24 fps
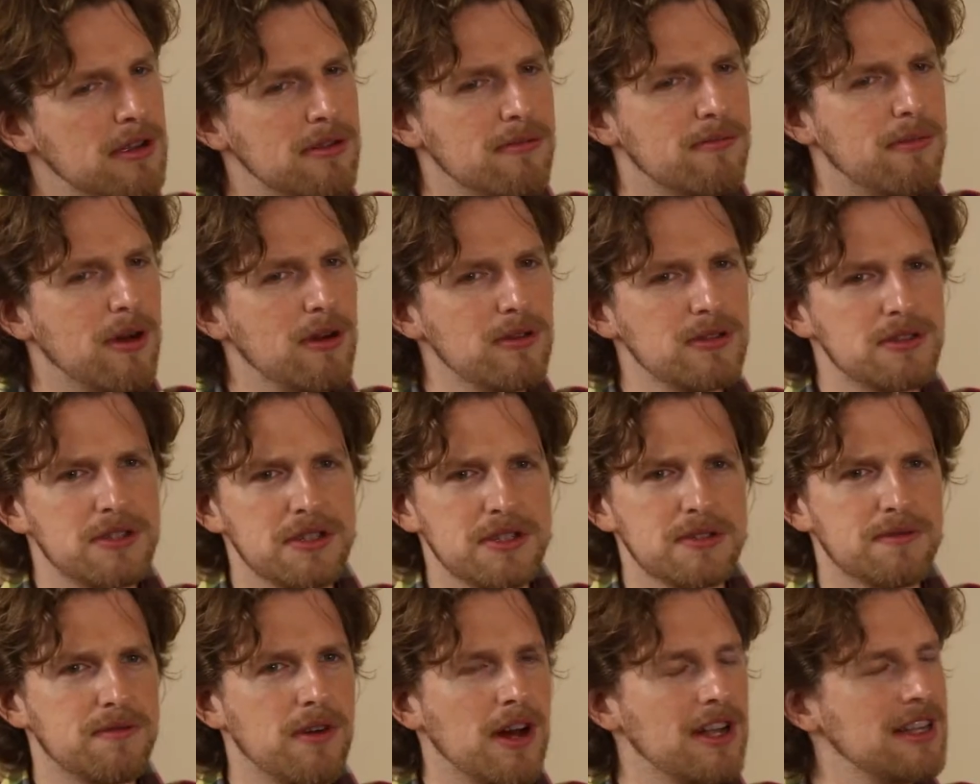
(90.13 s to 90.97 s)
were both
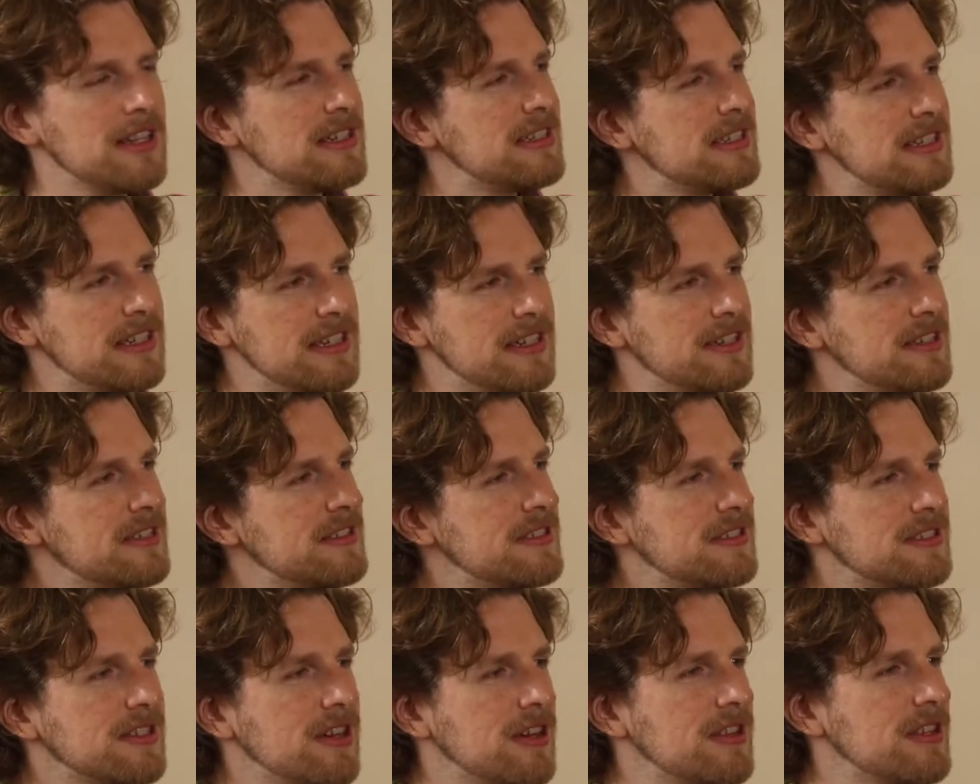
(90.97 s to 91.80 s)
just
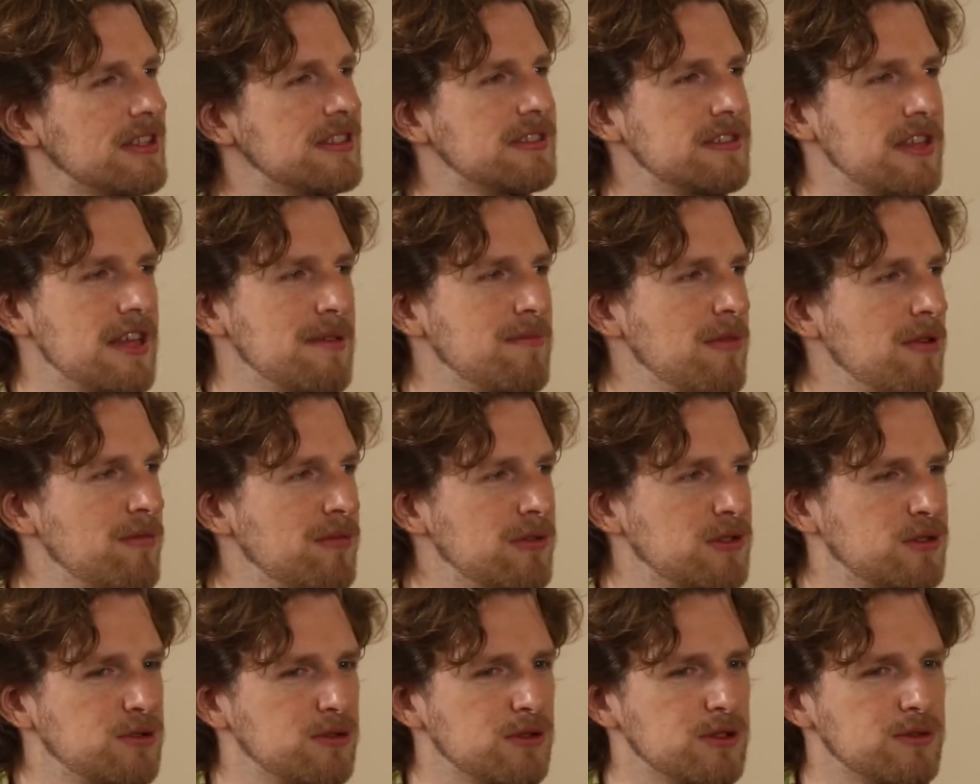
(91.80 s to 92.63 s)
volunteers on the same
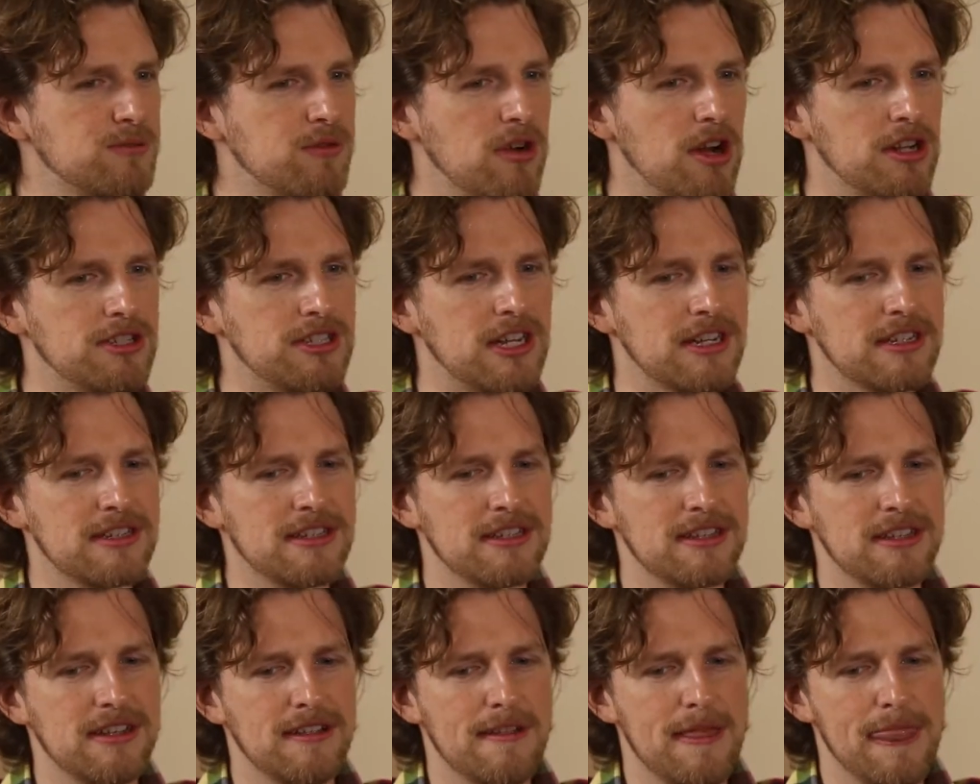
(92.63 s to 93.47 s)
open source
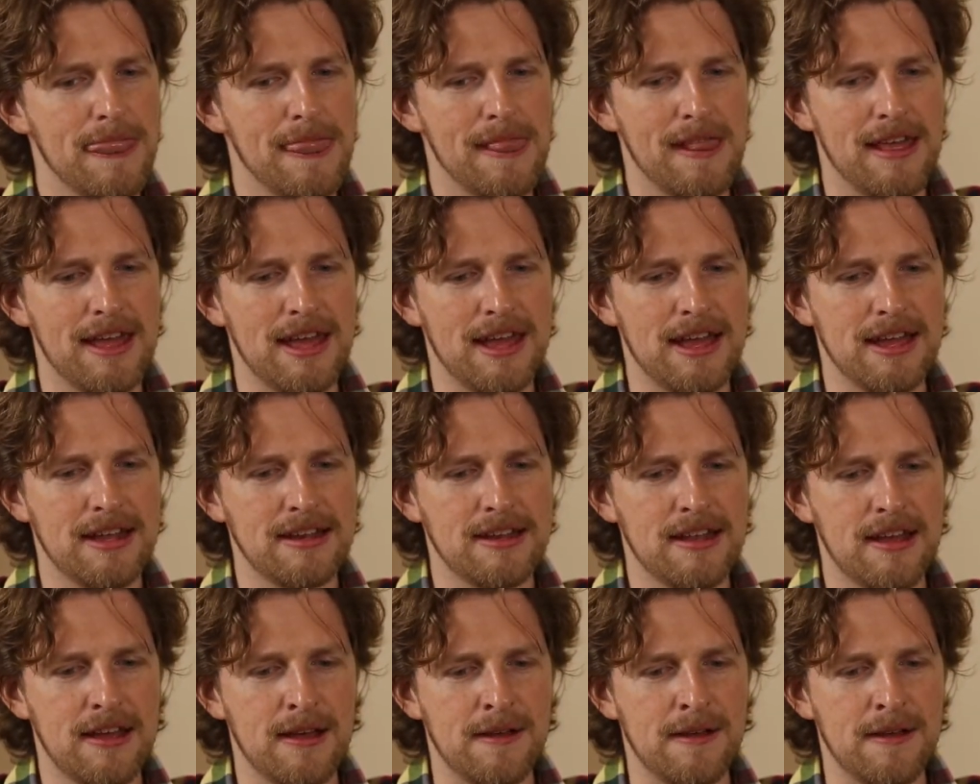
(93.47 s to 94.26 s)
project. And